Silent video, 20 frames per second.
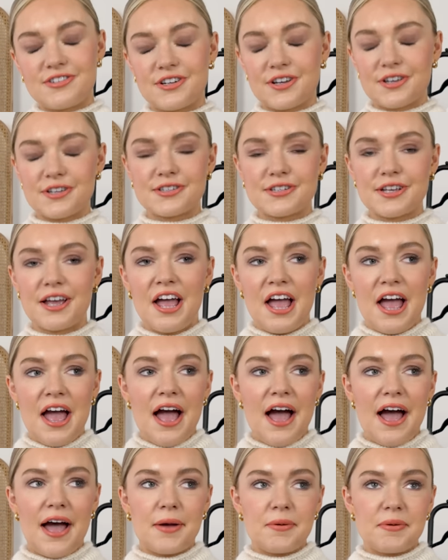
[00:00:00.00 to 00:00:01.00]
just
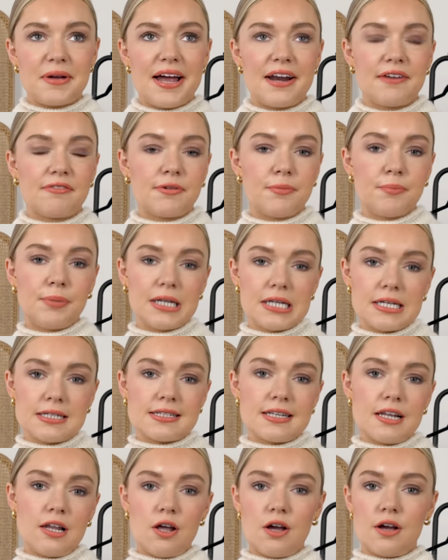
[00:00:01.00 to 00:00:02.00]
um, kind of
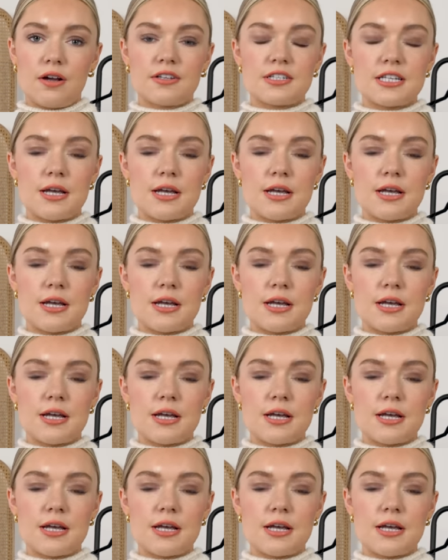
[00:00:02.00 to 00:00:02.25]
completes the look.